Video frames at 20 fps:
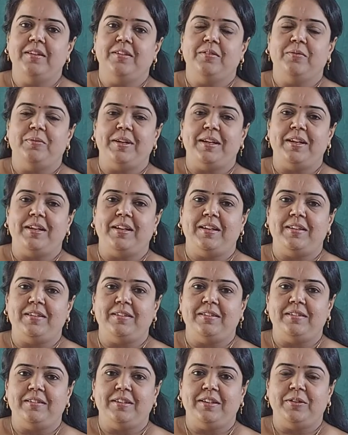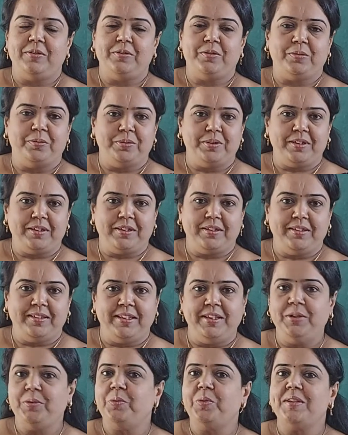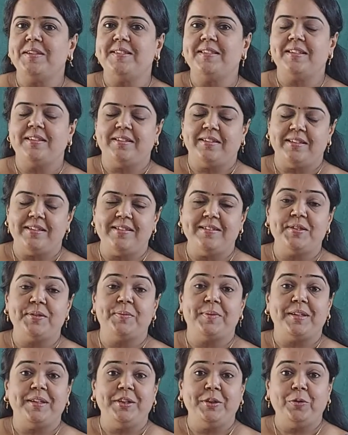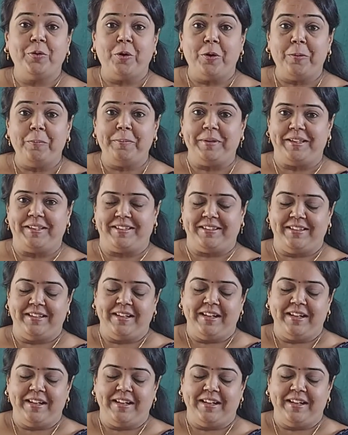when you don't continue the sentence, when you omit.